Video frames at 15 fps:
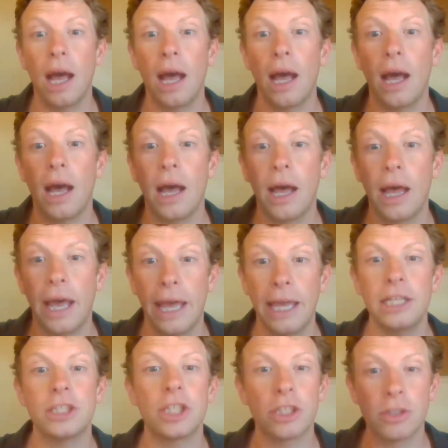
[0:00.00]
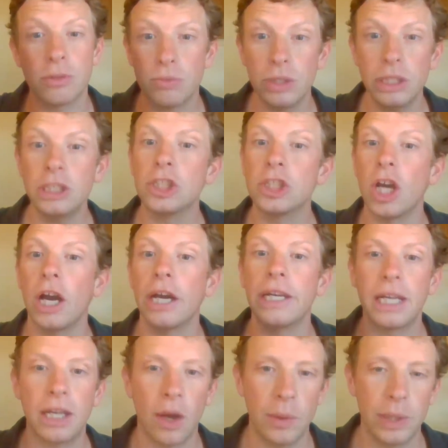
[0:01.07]
Asia, to reach
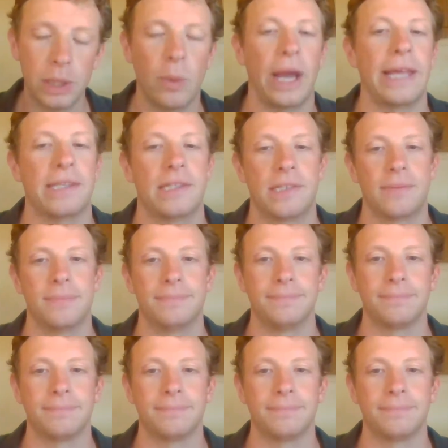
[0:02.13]
China going west.